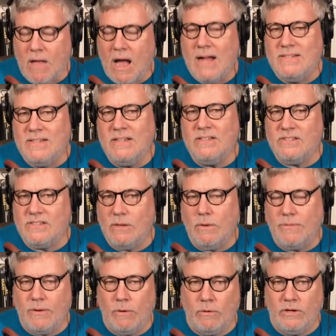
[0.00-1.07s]
I did see
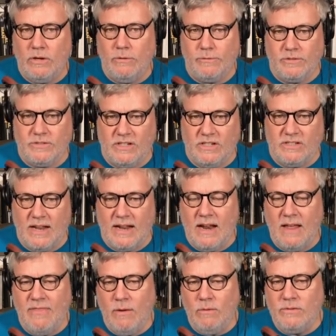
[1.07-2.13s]
what they were going to do for season eight.
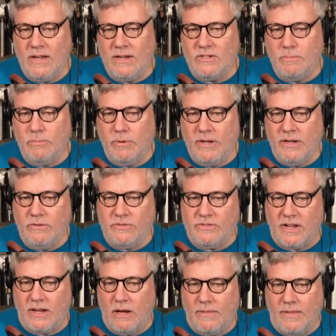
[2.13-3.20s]
I thought it was actually pretty
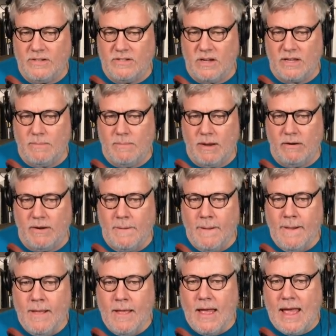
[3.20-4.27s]
interesting on that documentary.
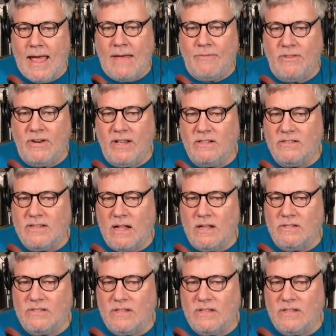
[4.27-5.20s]
Anthony Gonzalez